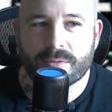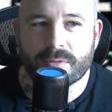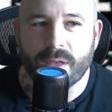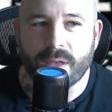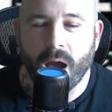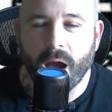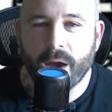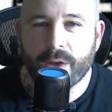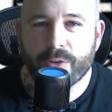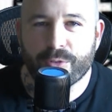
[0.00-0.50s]

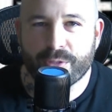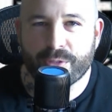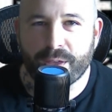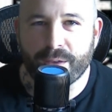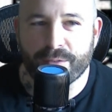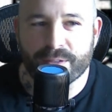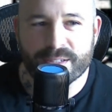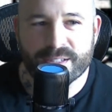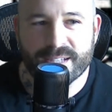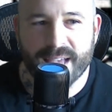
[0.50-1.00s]
100th
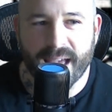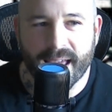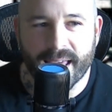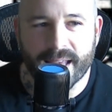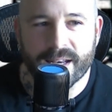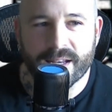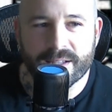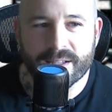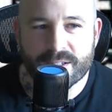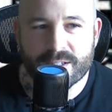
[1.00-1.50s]
of a
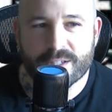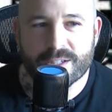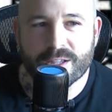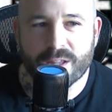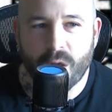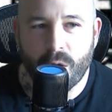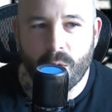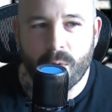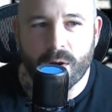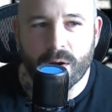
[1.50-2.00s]
second
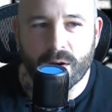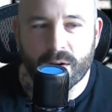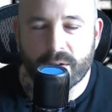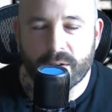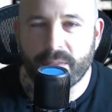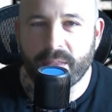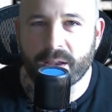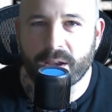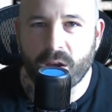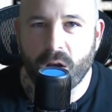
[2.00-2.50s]
slower
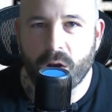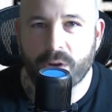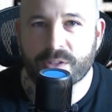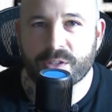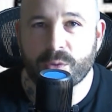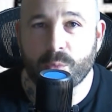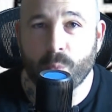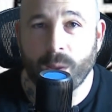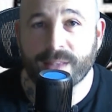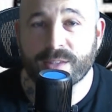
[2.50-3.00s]
than
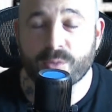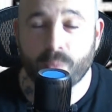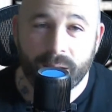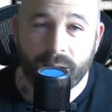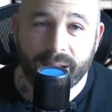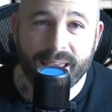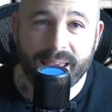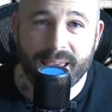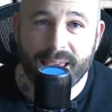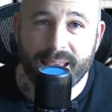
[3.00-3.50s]
Carson Wentz
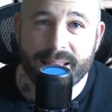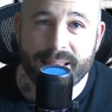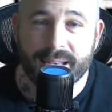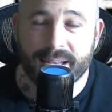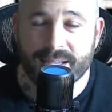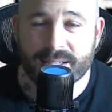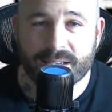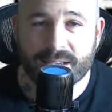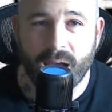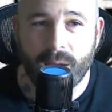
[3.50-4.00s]
when he did
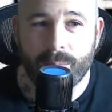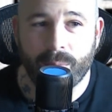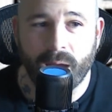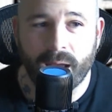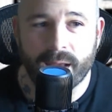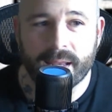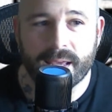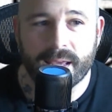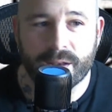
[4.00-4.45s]
his combine.